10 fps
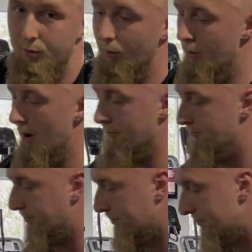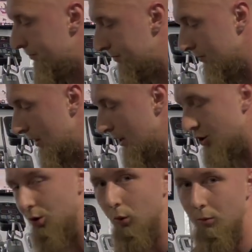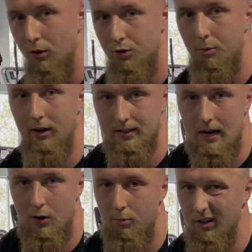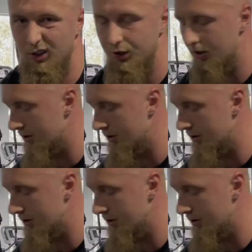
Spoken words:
but it's doable. So bring a towel, bring a shirt.